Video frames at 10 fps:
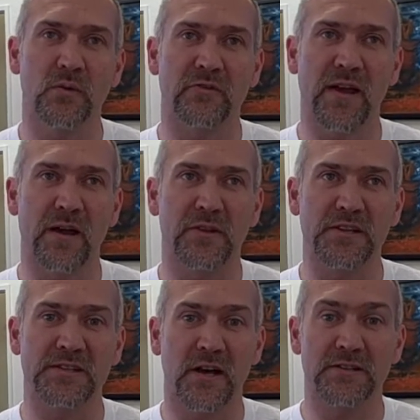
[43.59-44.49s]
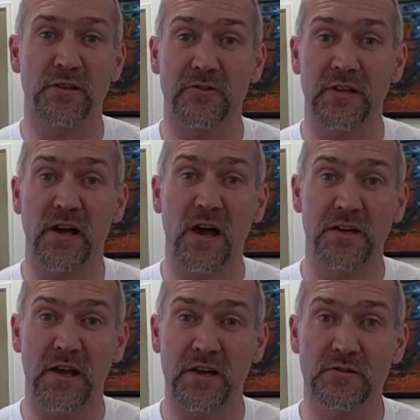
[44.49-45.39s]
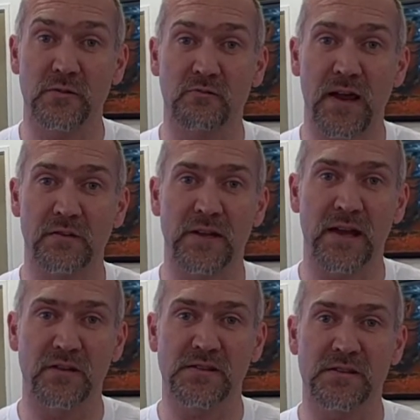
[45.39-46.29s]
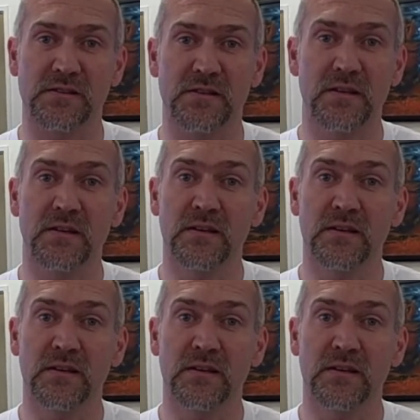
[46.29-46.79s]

We found that it started off in the Iron Age with round houses.